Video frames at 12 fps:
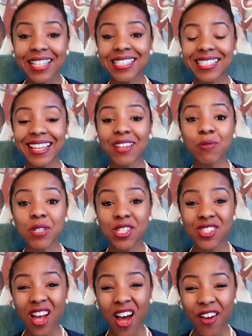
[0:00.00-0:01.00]
his skin was
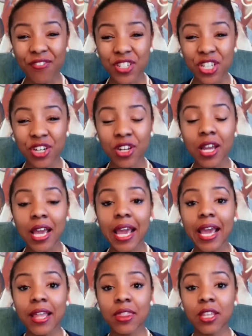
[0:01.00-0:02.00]
softer,
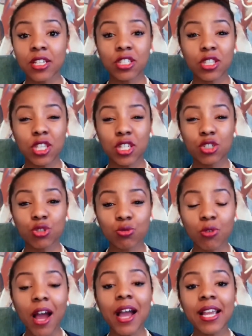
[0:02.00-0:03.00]
and the
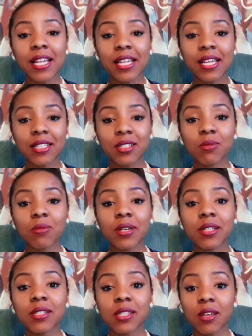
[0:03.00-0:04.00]
dryness
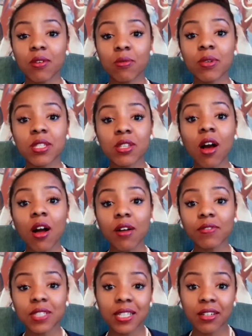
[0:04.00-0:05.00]
was
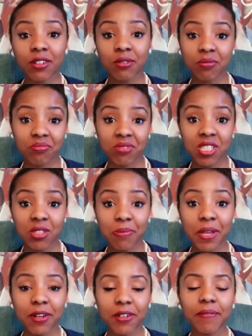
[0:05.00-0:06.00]
resolved or
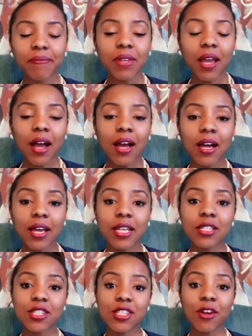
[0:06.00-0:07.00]
disappeared.
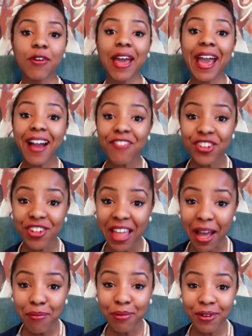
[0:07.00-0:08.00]
And so after
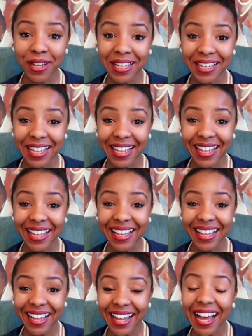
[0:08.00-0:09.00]
that point,
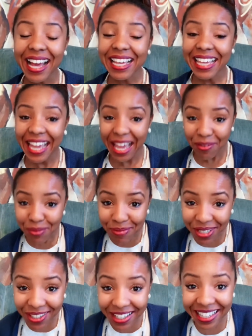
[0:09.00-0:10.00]

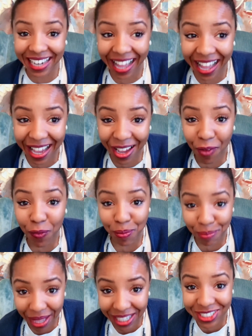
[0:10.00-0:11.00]
chamomile and I were
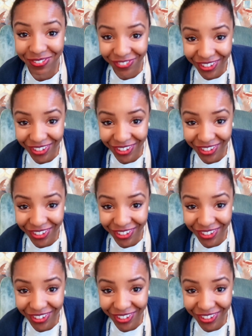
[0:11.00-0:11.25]
best